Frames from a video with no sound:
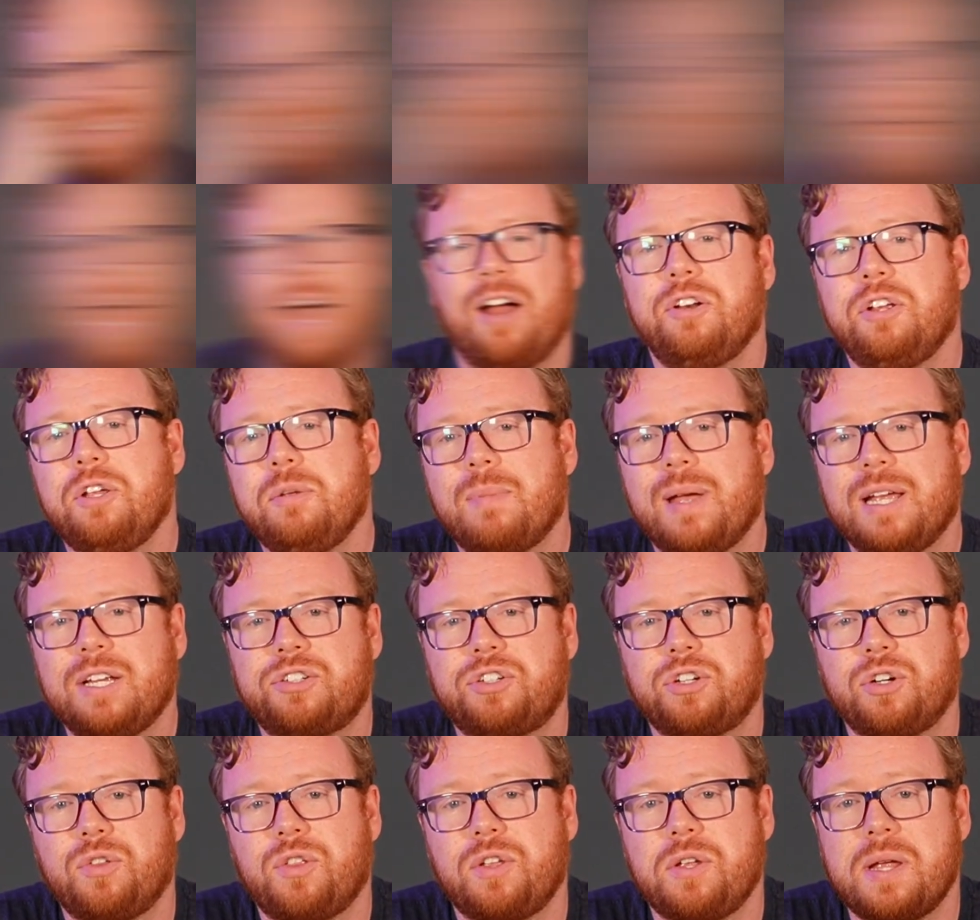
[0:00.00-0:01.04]
How do you make
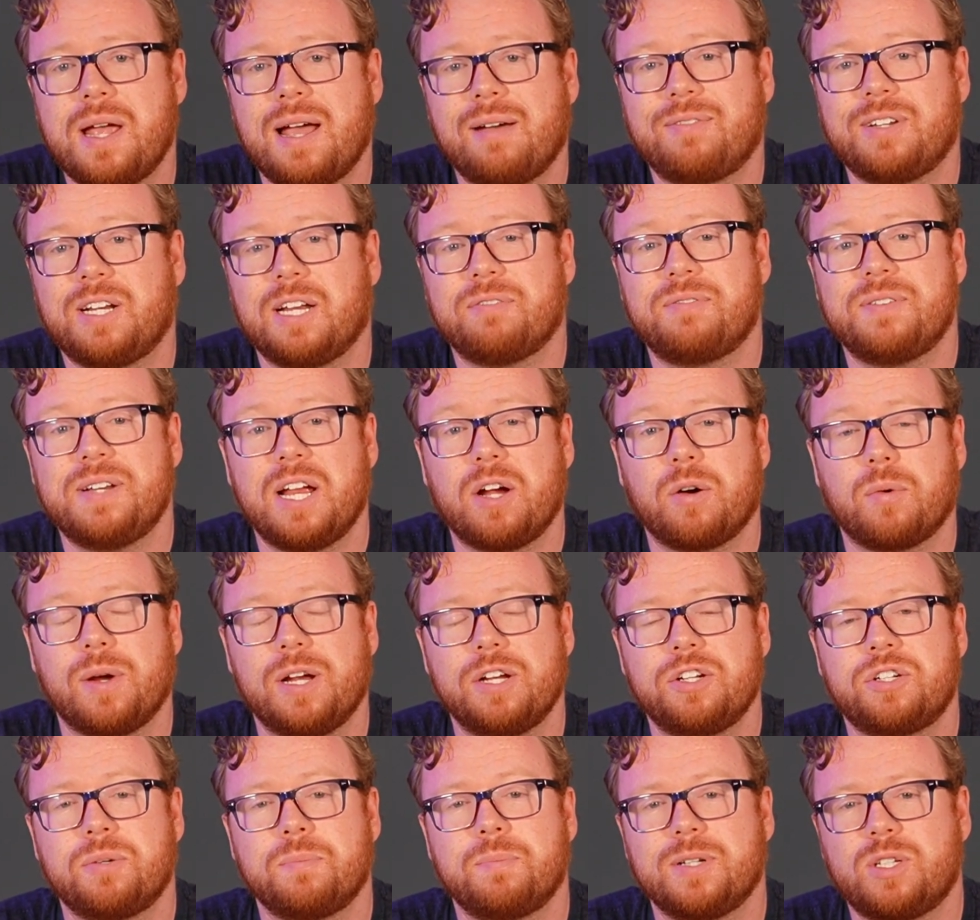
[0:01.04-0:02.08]
sure that you have enough
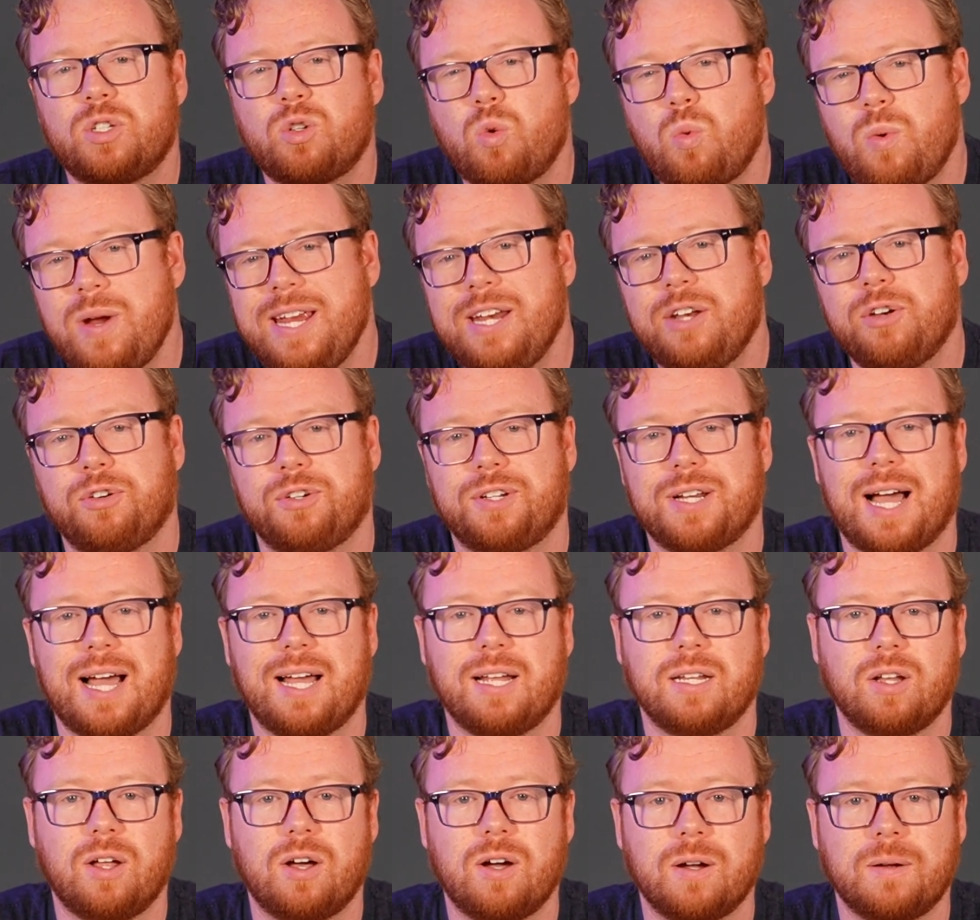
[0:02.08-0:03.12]
narration between your
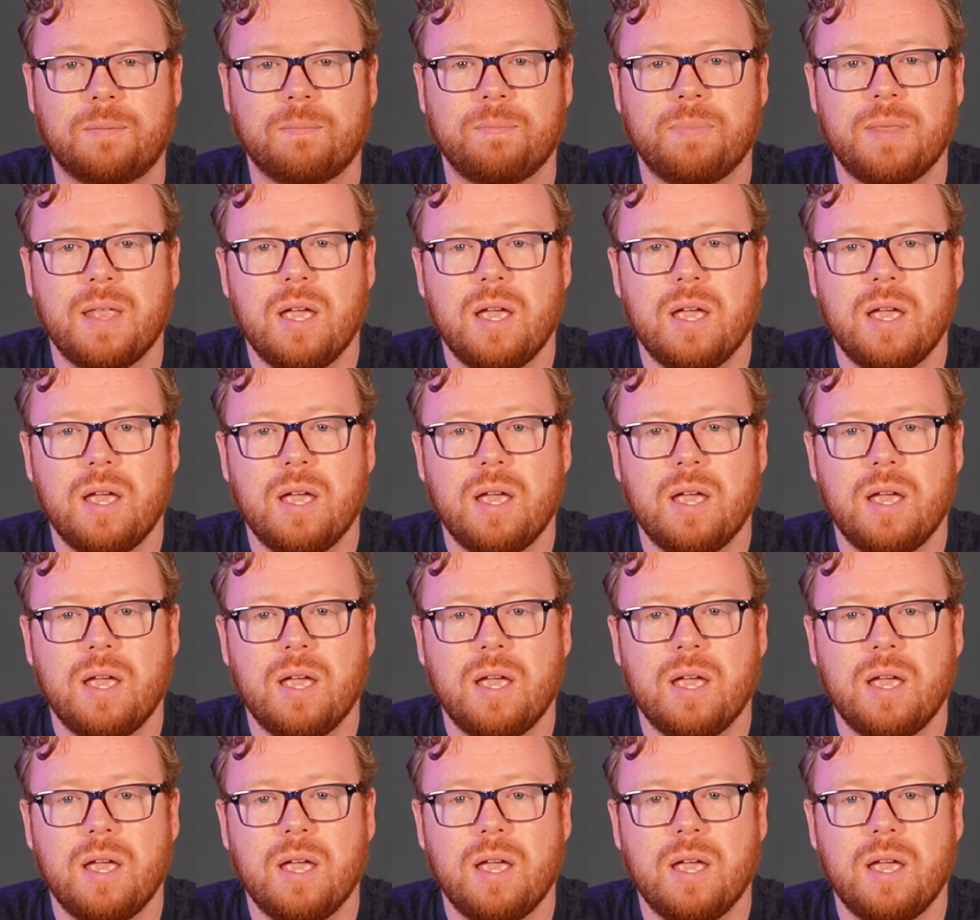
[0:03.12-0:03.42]
dialogue?